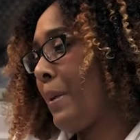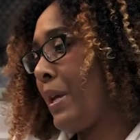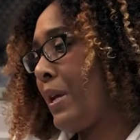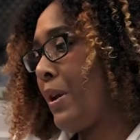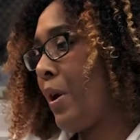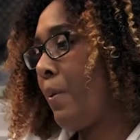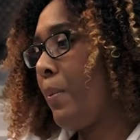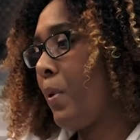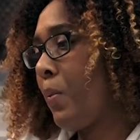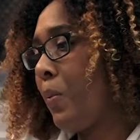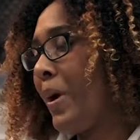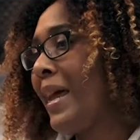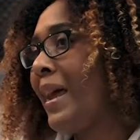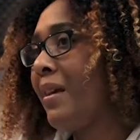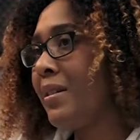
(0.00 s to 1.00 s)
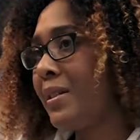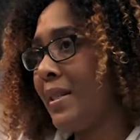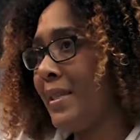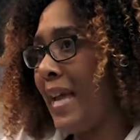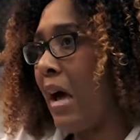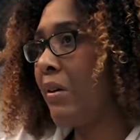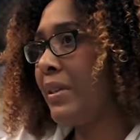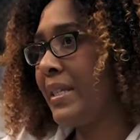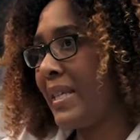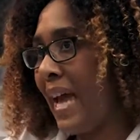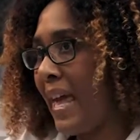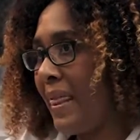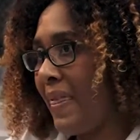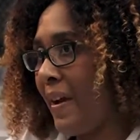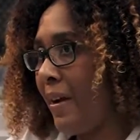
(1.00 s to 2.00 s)
You know, but what else is
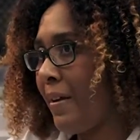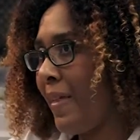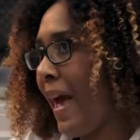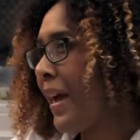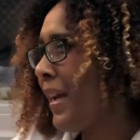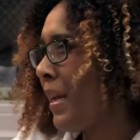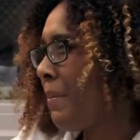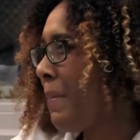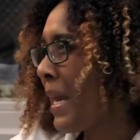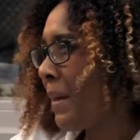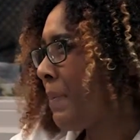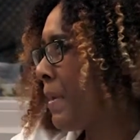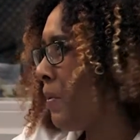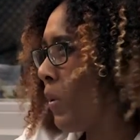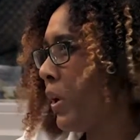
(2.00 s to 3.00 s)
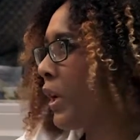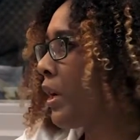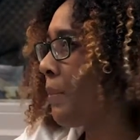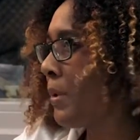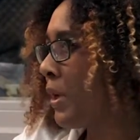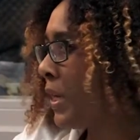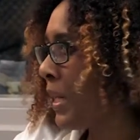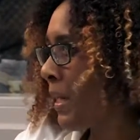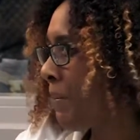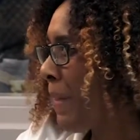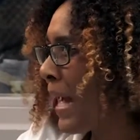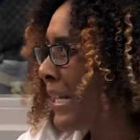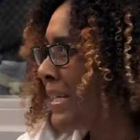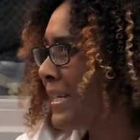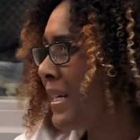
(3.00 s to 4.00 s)
outside there that can make me more community
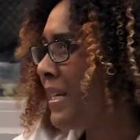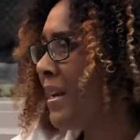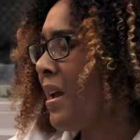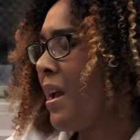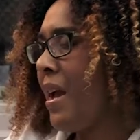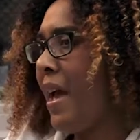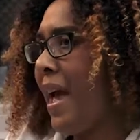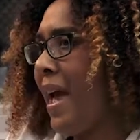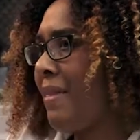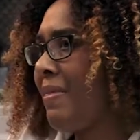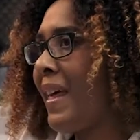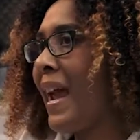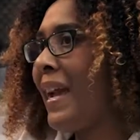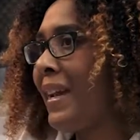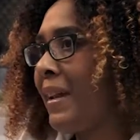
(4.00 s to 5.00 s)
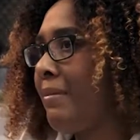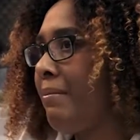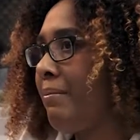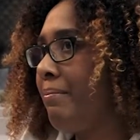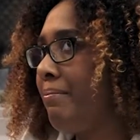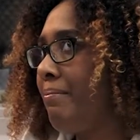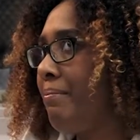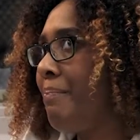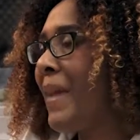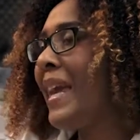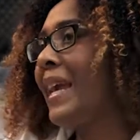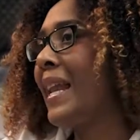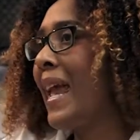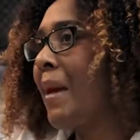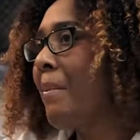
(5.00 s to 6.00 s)
minded and that I can
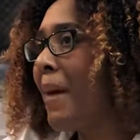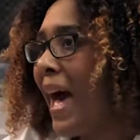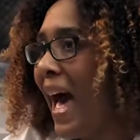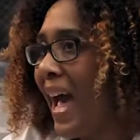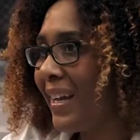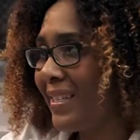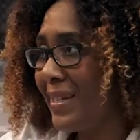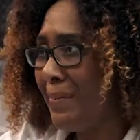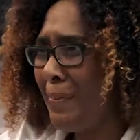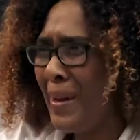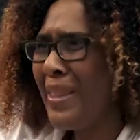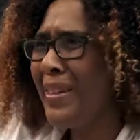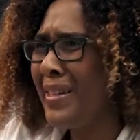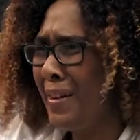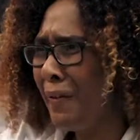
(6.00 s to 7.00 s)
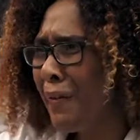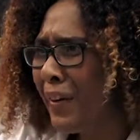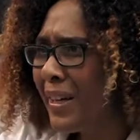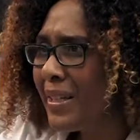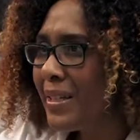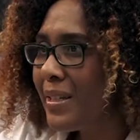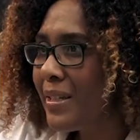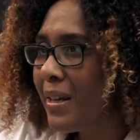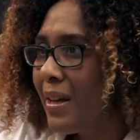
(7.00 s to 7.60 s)
make an impact and be the difference?